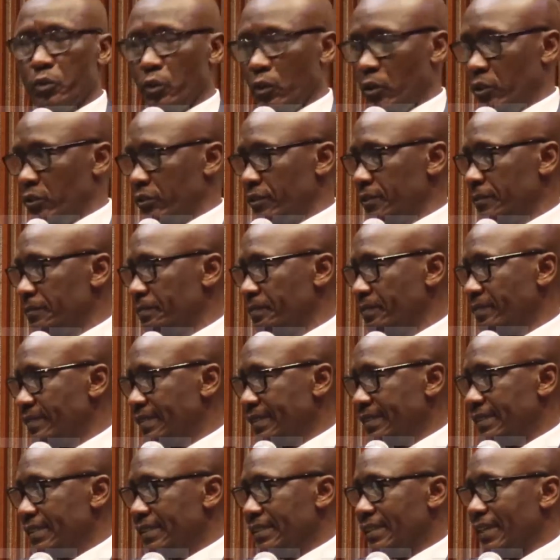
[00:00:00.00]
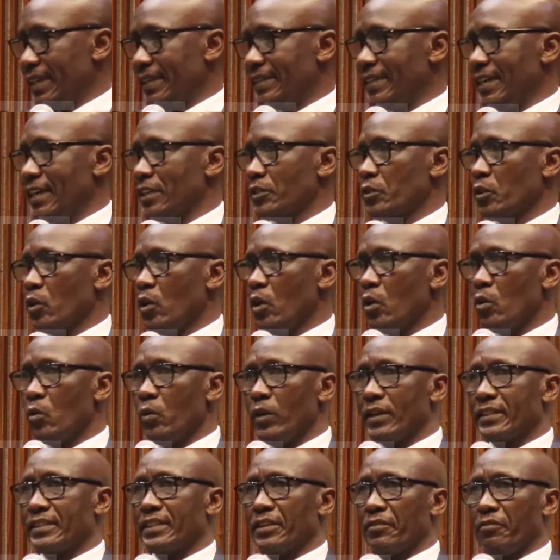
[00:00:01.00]
to us that there's
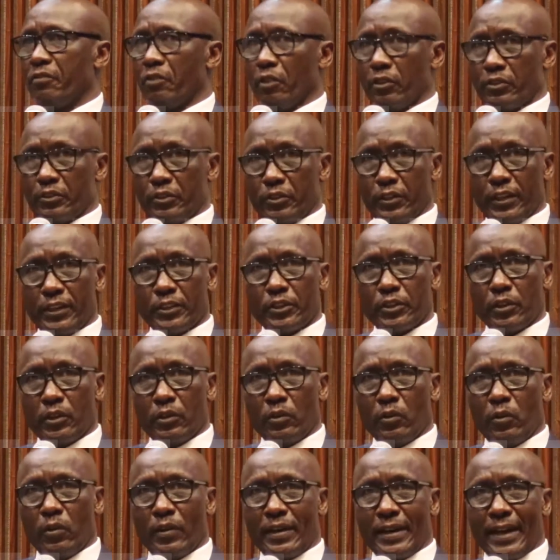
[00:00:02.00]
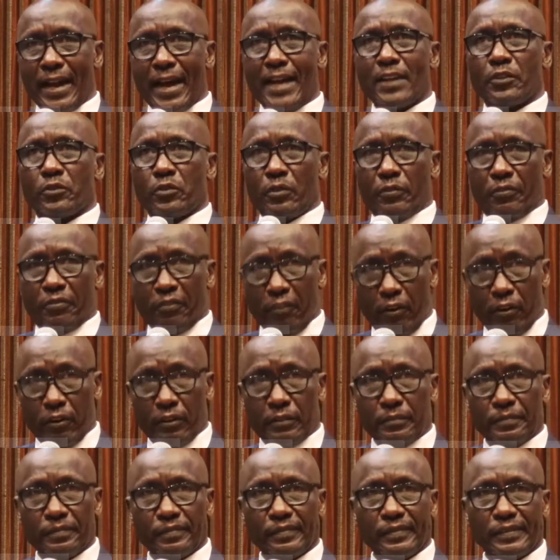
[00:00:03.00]
always a fluctuation or rise or
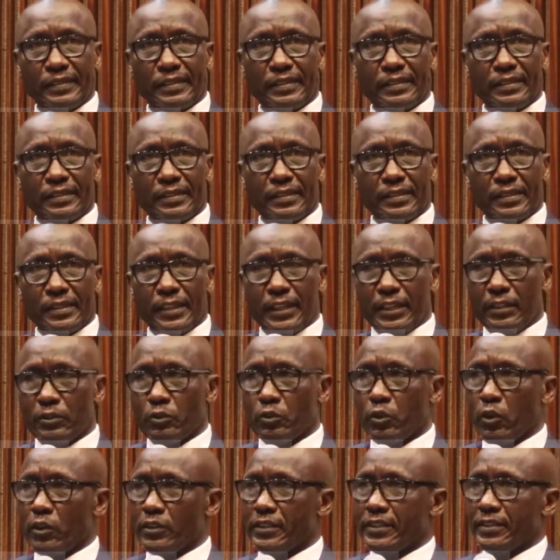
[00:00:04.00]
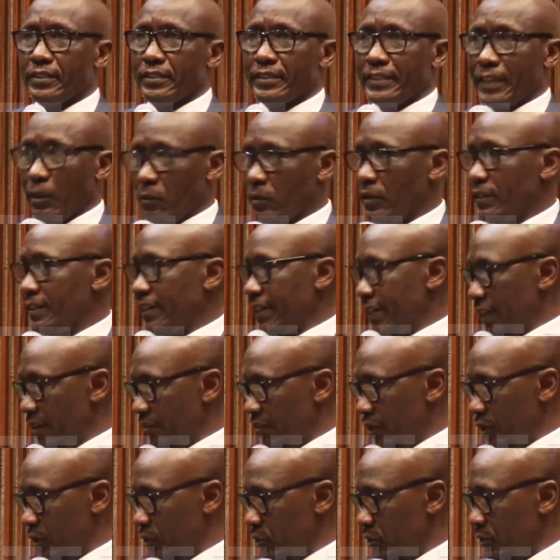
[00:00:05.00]
fall in such secondary
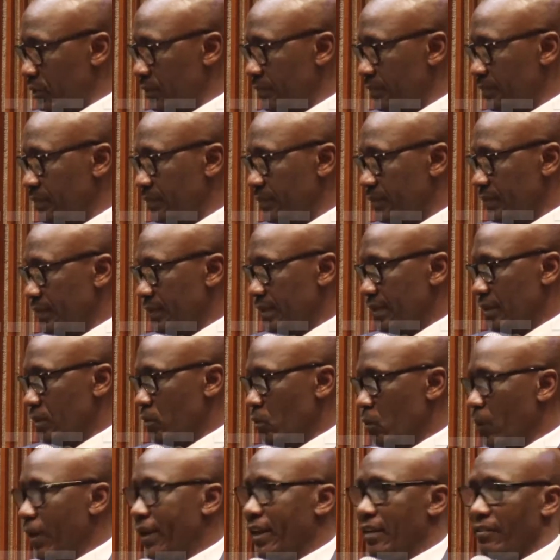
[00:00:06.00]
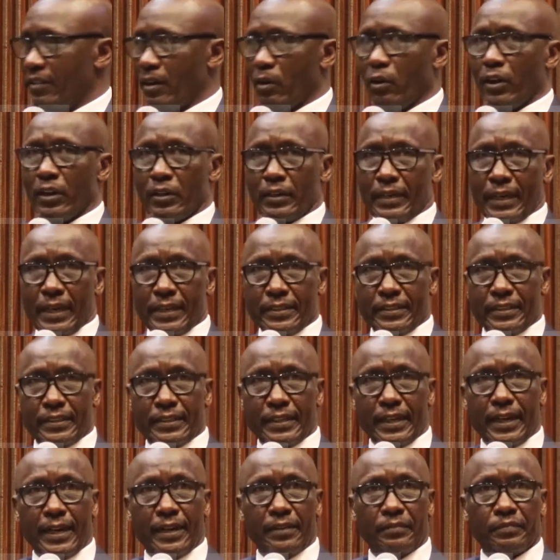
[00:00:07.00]
revenues whenever oil crises
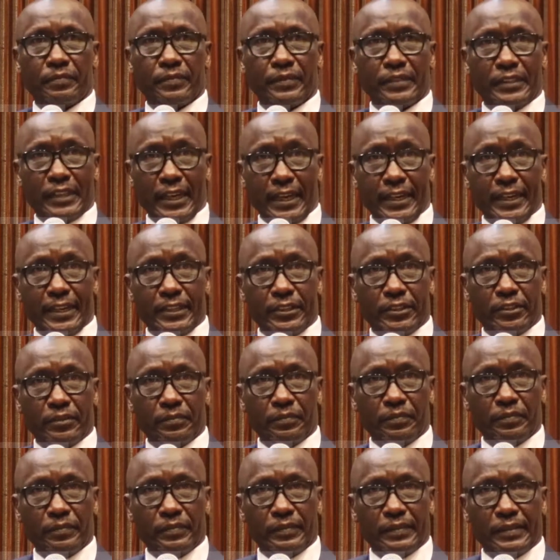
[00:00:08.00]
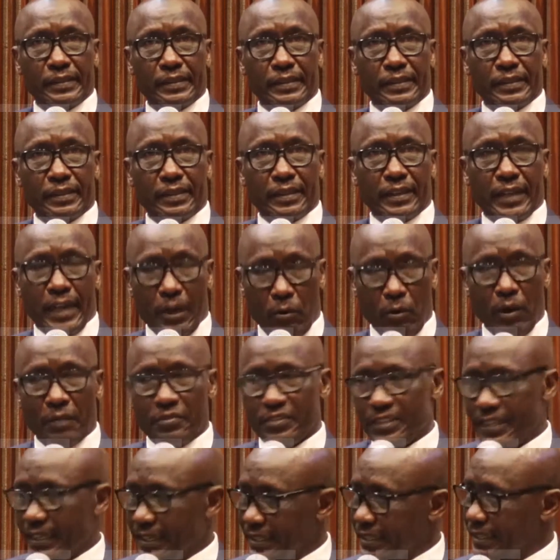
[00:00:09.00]
are challenged. And we have
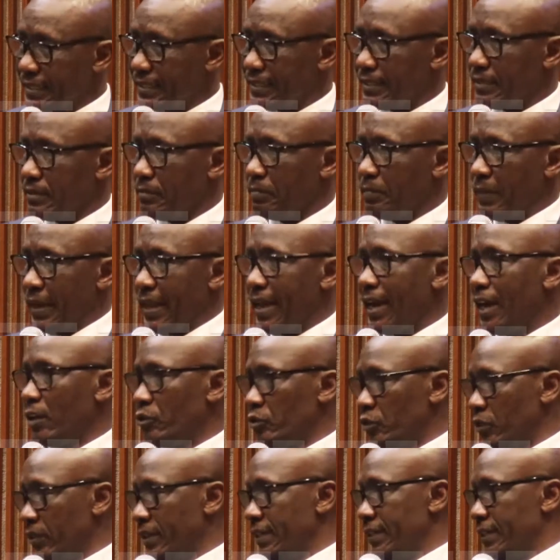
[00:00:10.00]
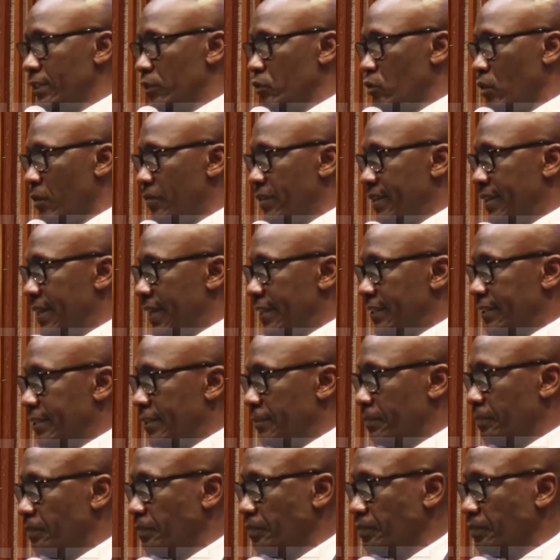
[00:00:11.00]
seen this play out during this COVID-19.